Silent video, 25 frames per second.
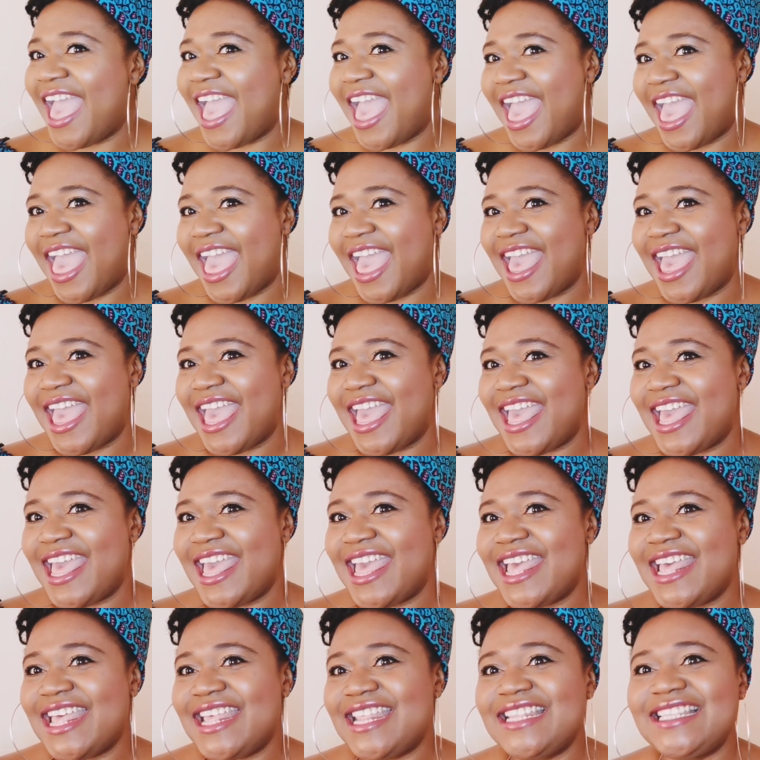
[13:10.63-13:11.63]

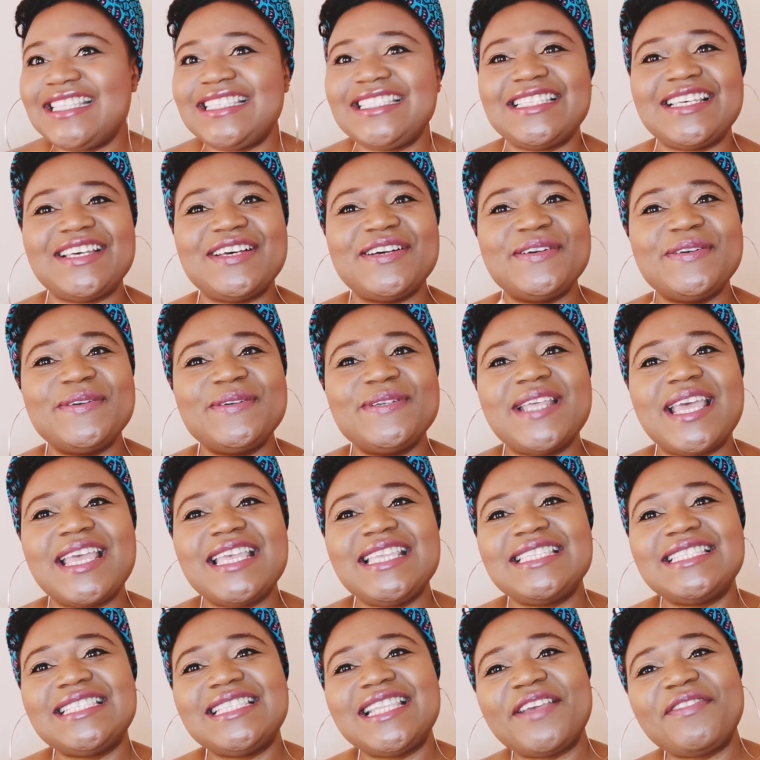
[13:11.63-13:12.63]
And all that
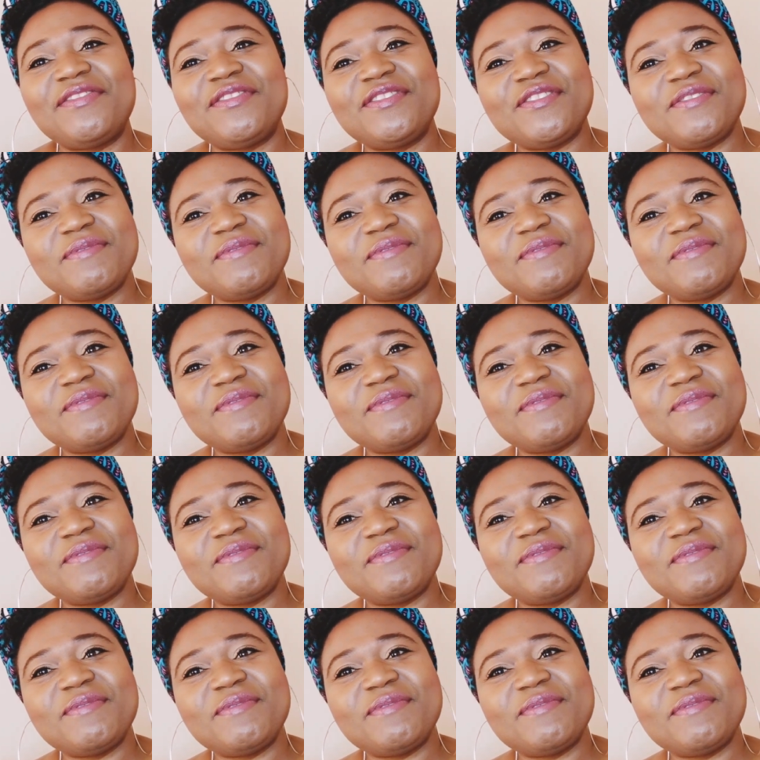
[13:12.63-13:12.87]
is left